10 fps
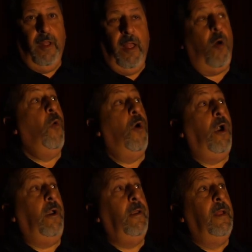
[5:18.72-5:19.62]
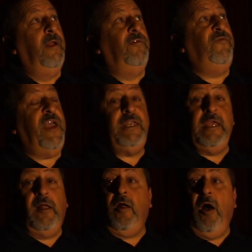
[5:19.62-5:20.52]
or
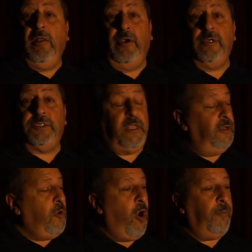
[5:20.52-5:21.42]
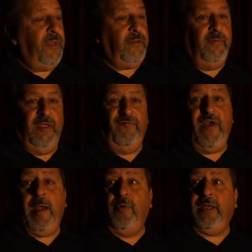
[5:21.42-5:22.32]
fading colors in carpet,
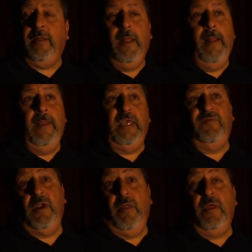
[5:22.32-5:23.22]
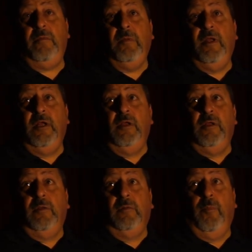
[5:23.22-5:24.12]
fabric, even on the
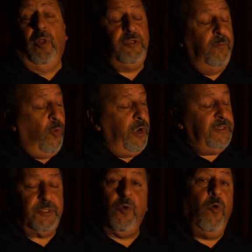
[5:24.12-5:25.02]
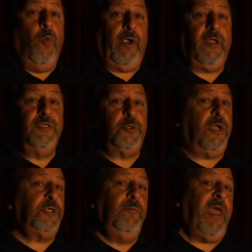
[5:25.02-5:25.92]
bulletin board at school where
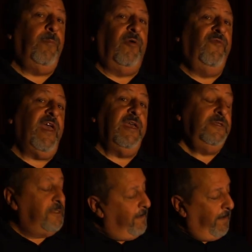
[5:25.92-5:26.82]
construction paper fades.